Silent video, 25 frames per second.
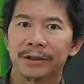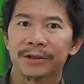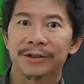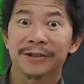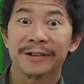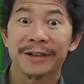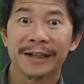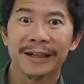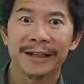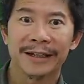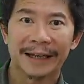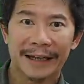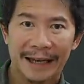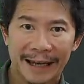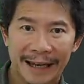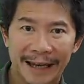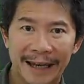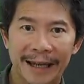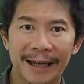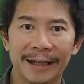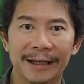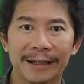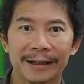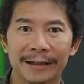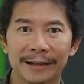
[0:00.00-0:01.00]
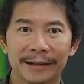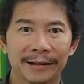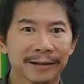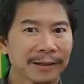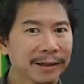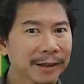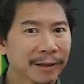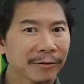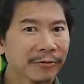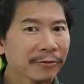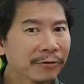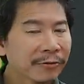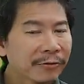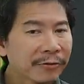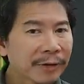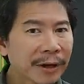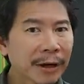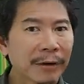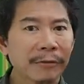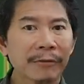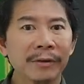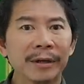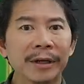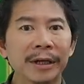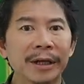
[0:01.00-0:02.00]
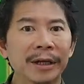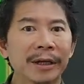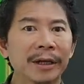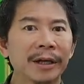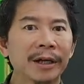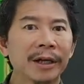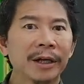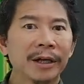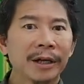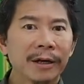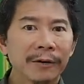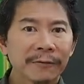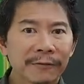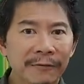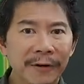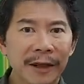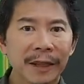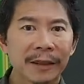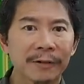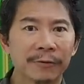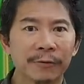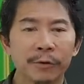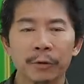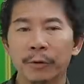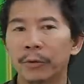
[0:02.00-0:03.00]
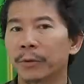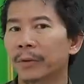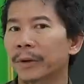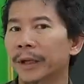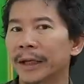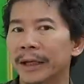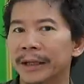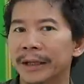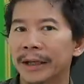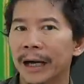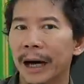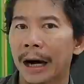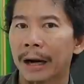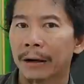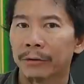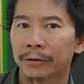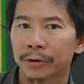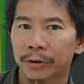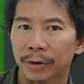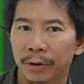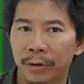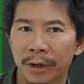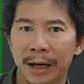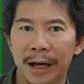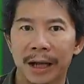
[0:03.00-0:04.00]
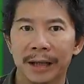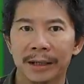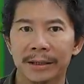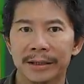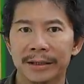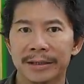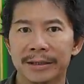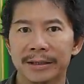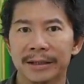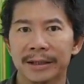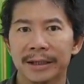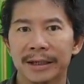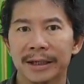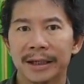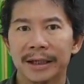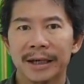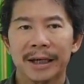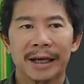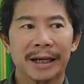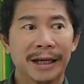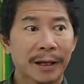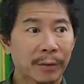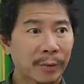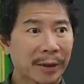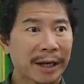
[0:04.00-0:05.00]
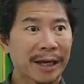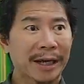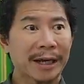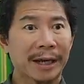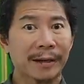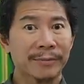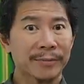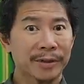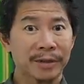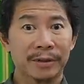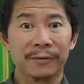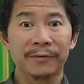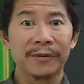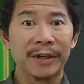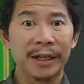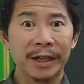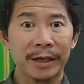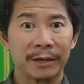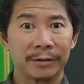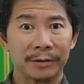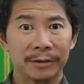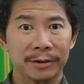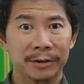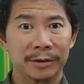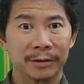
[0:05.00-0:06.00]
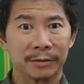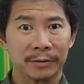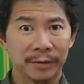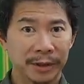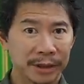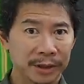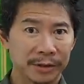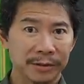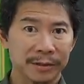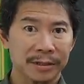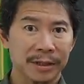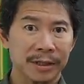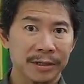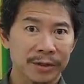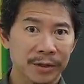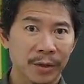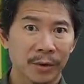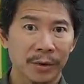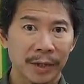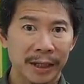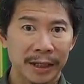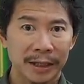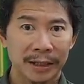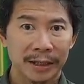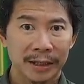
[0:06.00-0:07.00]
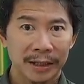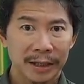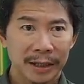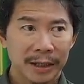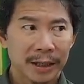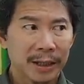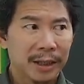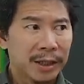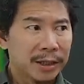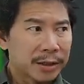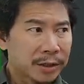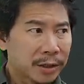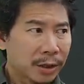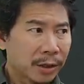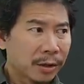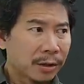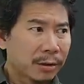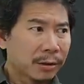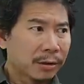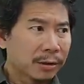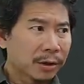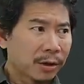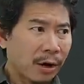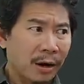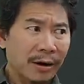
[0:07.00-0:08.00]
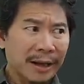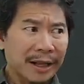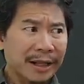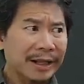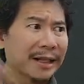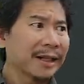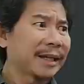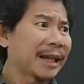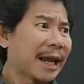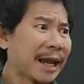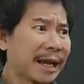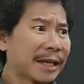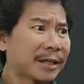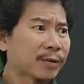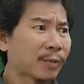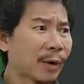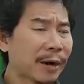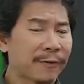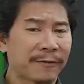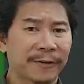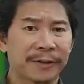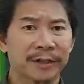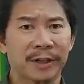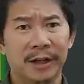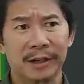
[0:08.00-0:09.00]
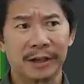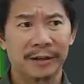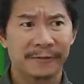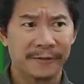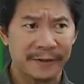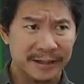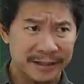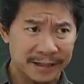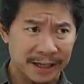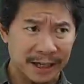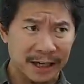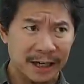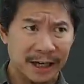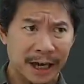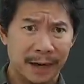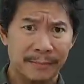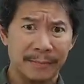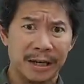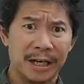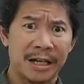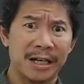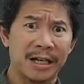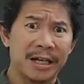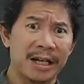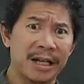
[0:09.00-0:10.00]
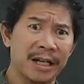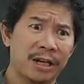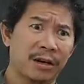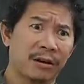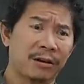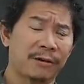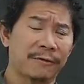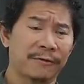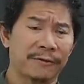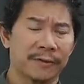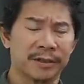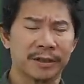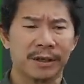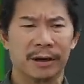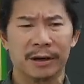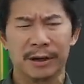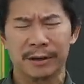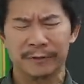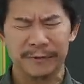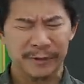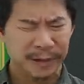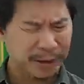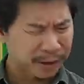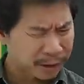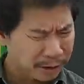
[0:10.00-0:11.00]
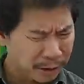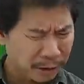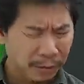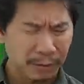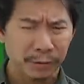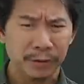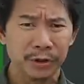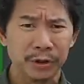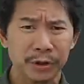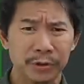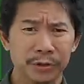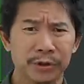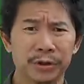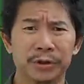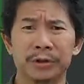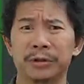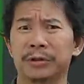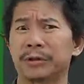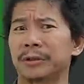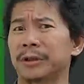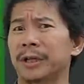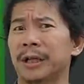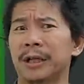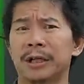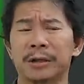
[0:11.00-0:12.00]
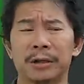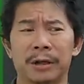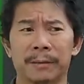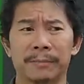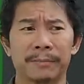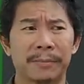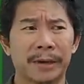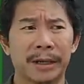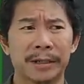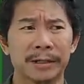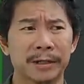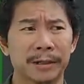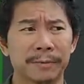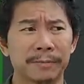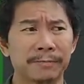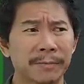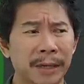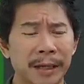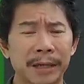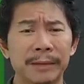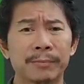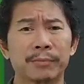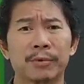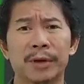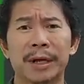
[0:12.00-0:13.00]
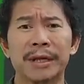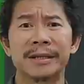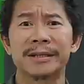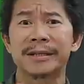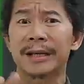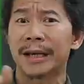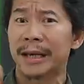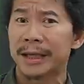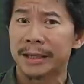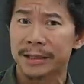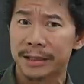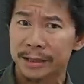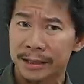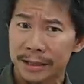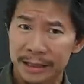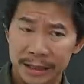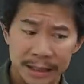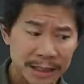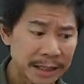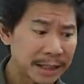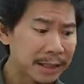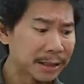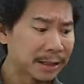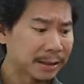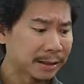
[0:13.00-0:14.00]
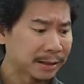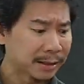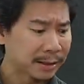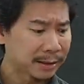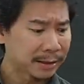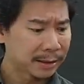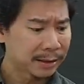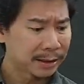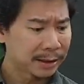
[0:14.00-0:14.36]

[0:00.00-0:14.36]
try a Canon. They're very faithful in their outdoor colors. And then when it comes to videos, we use the Sony. So gone are the days where photographers say, I'm a Nikon photographer. No, you should adopt as many brands as needed.